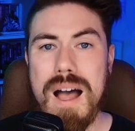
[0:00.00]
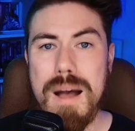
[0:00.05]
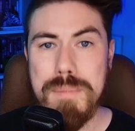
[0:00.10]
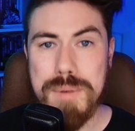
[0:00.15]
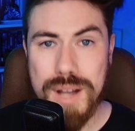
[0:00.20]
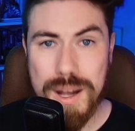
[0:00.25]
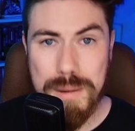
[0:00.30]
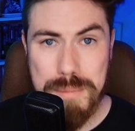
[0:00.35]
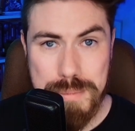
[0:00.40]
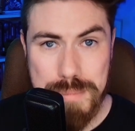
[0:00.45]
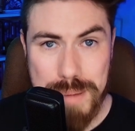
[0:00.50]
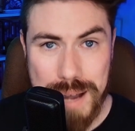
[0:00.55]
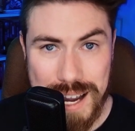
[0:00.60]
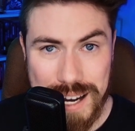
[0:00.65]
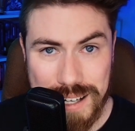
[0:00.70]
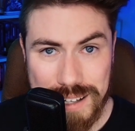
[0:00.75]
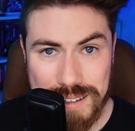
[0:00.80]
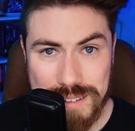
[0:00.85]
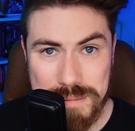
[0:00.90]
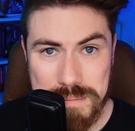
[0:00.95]
I'm coming
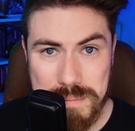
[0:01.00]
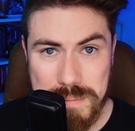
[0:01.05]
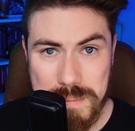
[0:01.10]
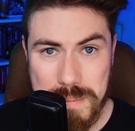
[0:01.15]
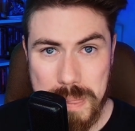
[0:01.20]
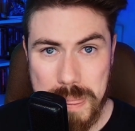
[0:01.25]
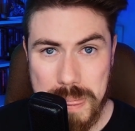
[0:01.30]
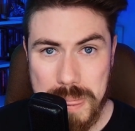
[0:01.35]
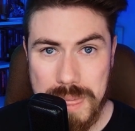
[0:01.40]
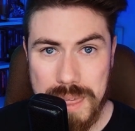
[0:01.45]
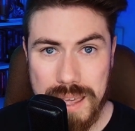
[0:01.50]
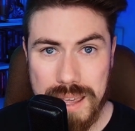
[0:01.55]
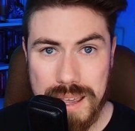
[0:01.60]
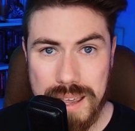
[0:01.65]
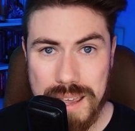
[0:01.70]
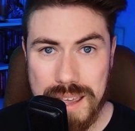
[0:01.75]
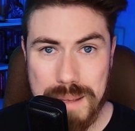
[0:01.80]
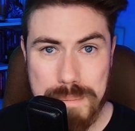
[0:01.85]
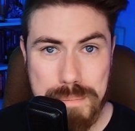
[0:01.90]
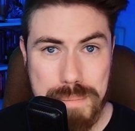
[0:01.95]
back
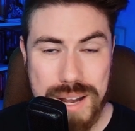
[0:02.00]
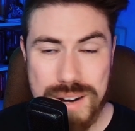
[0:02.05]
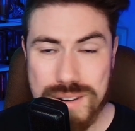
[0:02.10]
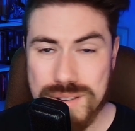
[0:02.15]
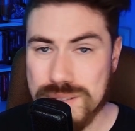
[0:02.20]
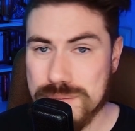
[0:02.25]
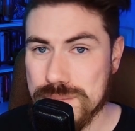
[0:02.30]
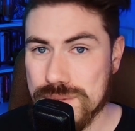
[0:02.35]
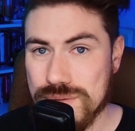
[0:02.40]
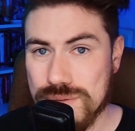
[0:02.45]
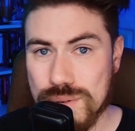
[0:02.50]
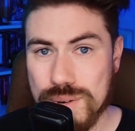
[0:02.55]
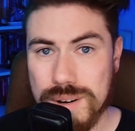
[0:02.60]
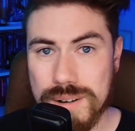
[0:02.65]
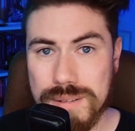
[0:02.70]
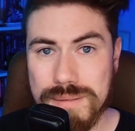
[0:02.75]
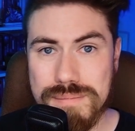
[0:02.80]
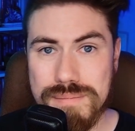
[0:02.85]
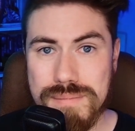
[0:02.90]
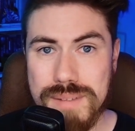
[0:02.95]
and better than
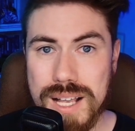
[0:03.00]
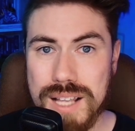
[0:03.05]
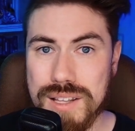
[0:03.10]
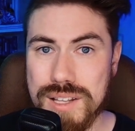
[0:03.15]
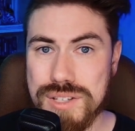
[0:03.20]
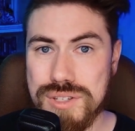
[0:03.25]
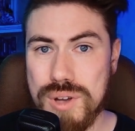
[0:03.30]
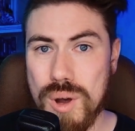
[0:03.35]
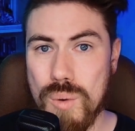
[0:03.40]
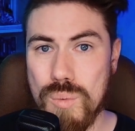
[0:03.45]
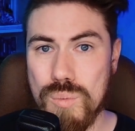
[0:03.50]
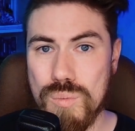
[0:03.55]
before. Let's go.